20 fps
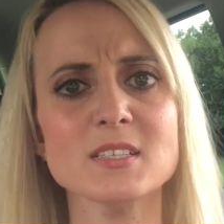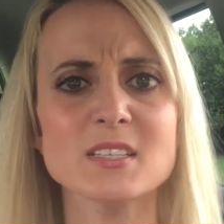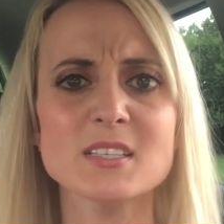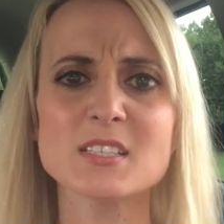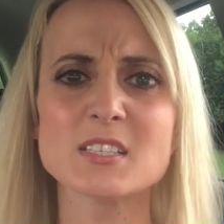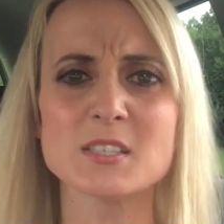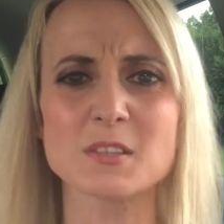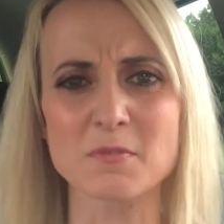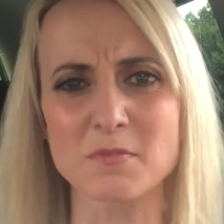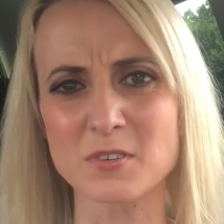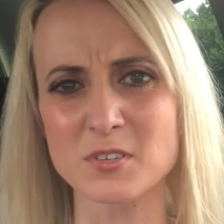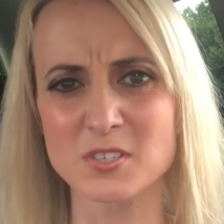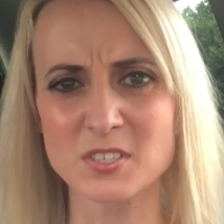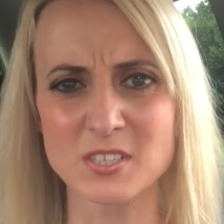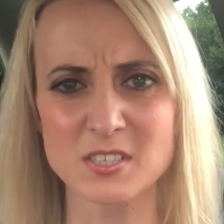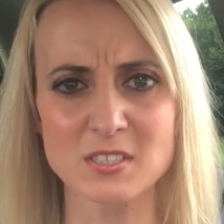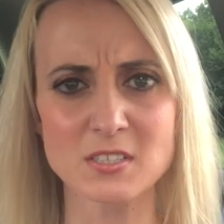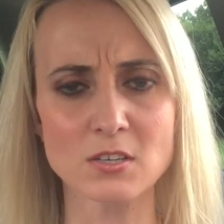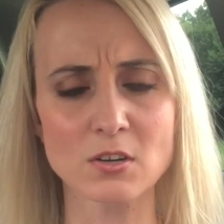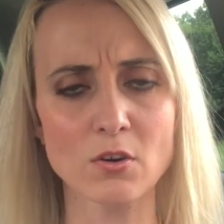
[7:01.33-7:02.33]
see the
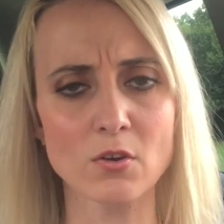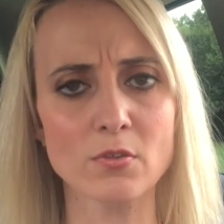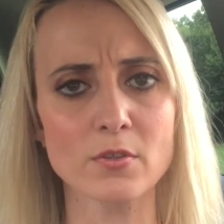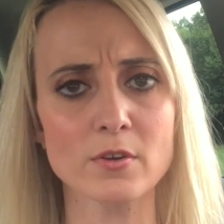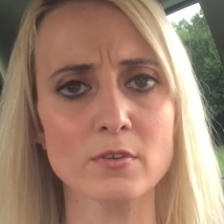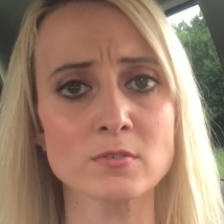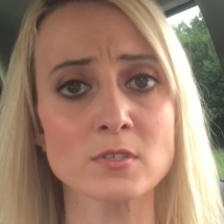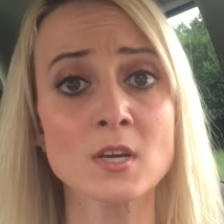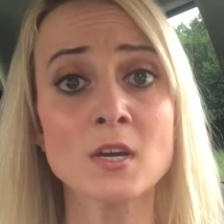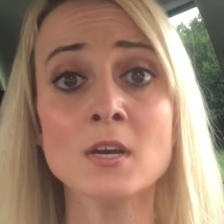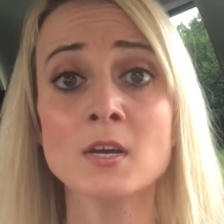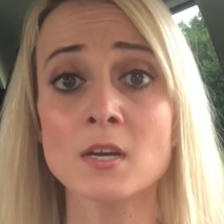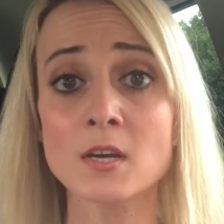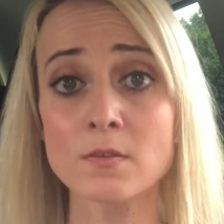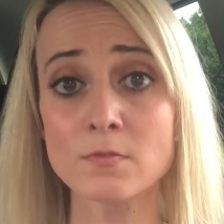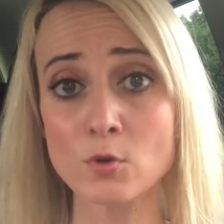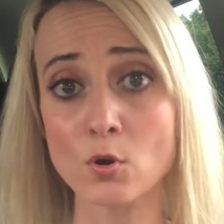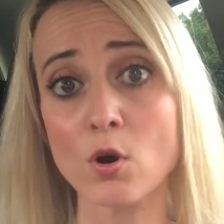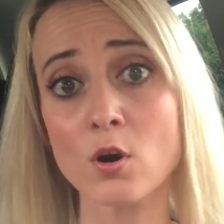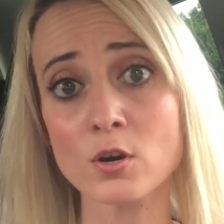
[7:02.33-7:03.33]
differences in all those
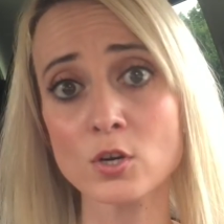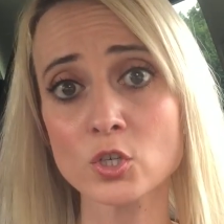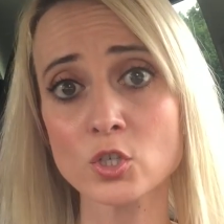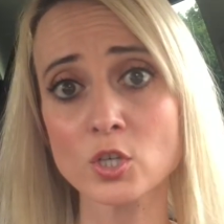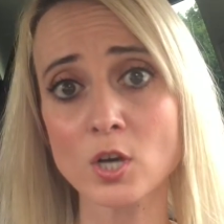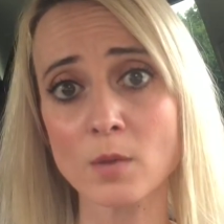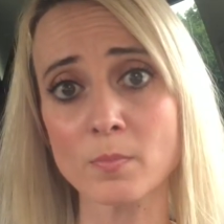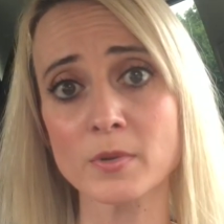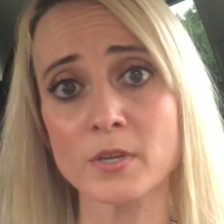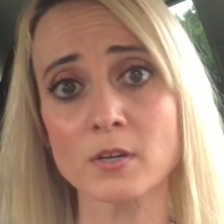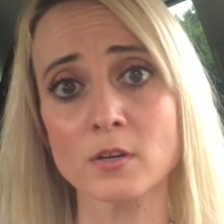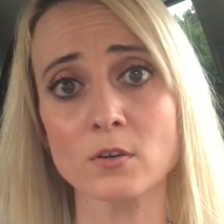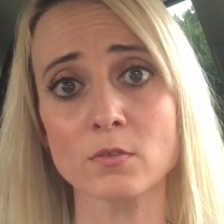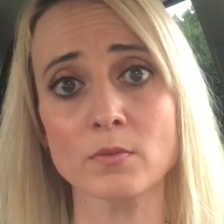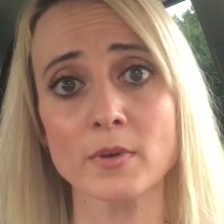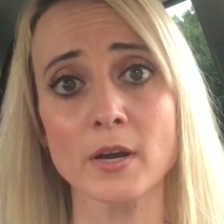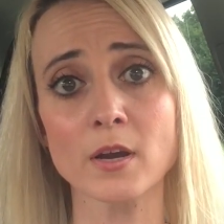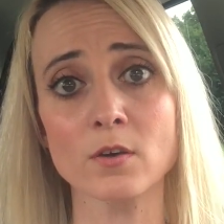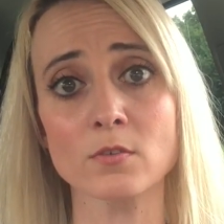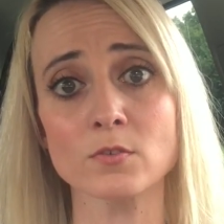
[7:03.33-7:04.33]
if you are shopping
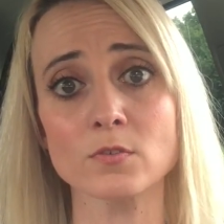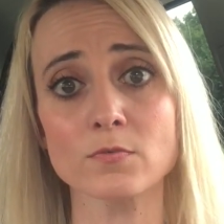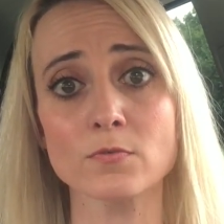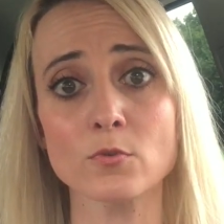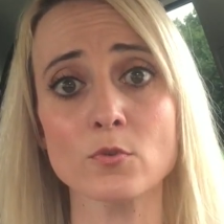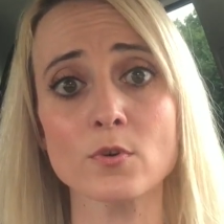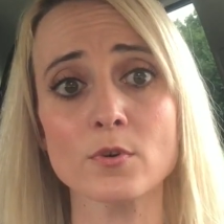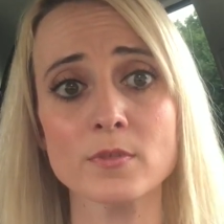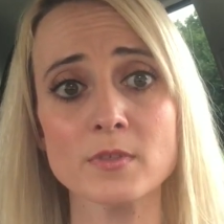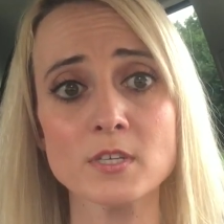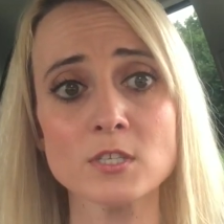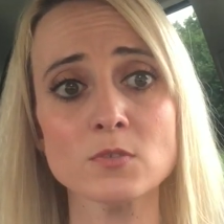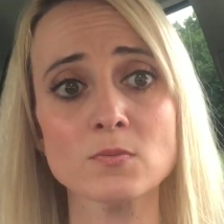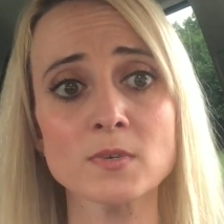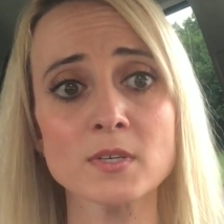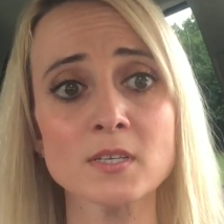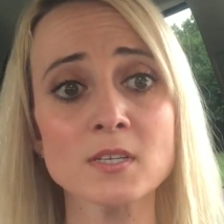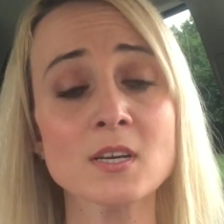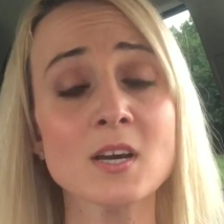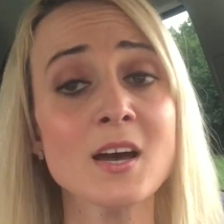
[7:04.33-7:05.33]
around for this
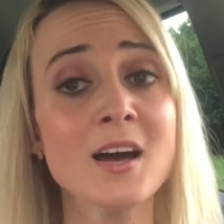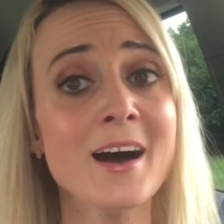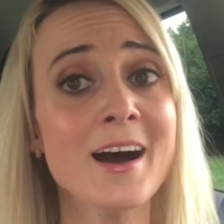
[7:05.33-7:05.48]
one.